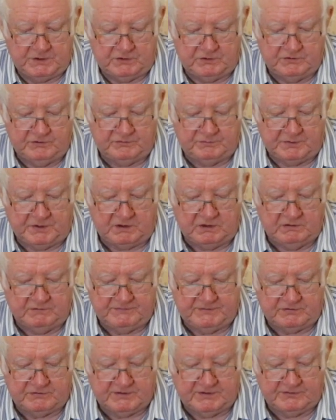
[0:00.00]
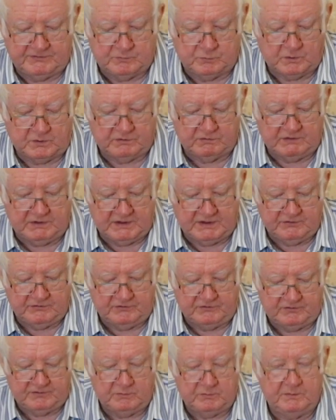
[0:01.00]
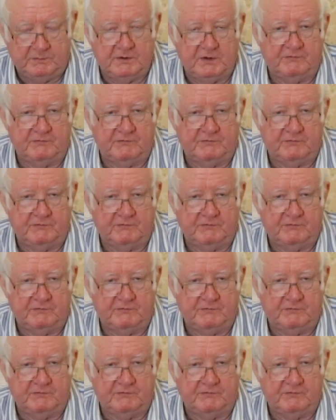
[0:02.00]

does my love interest want a relationship with me?